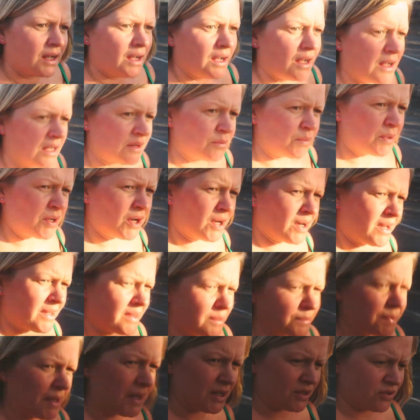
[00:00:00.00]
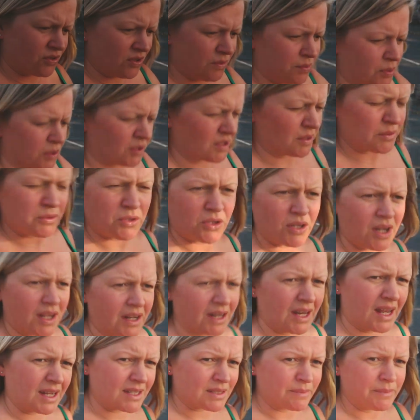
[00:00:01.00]
and we got like the Backstreet Boys. It was all like
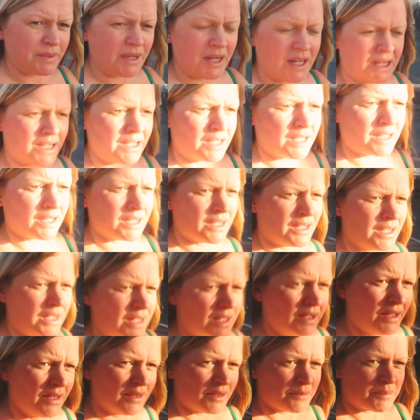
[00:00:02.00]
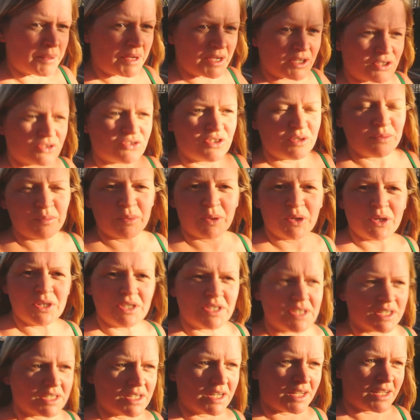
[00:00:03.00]
last minute. The Backstreet
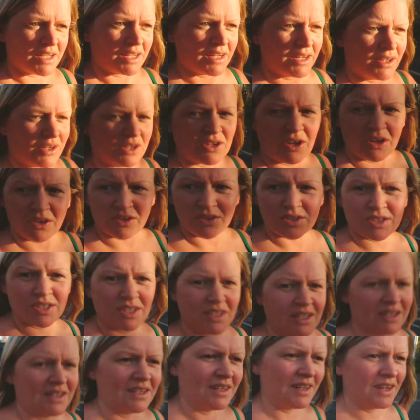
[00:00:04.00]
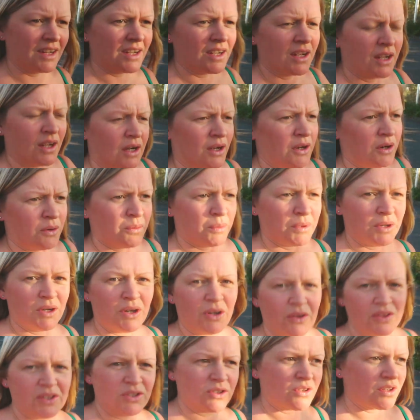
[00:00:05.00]
Boys did like a little concert and we got
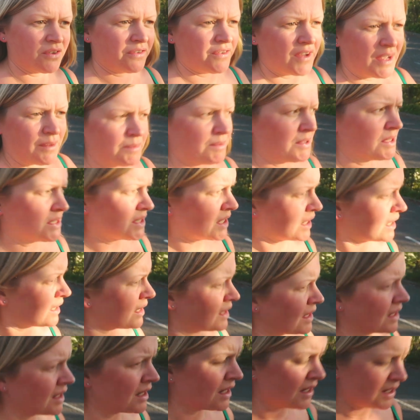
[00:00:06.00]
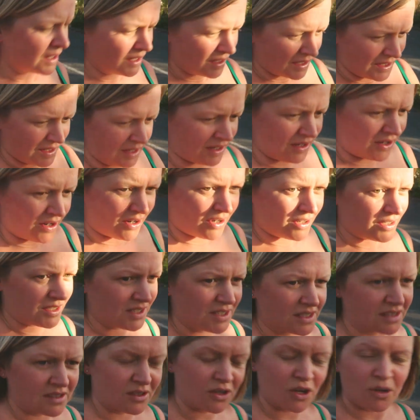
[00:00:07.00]
all these other famous
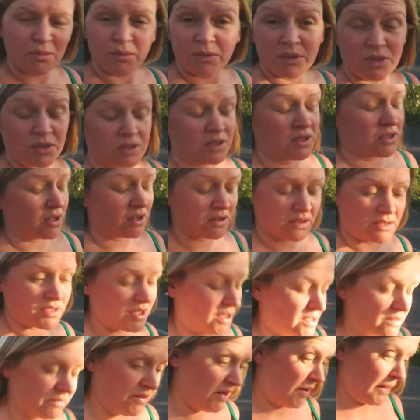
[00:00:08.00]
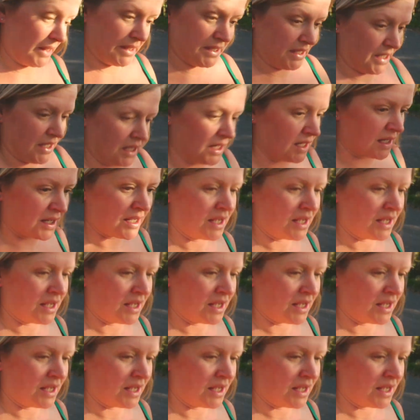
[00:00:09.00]
artists to come and do this concert. I have no idea.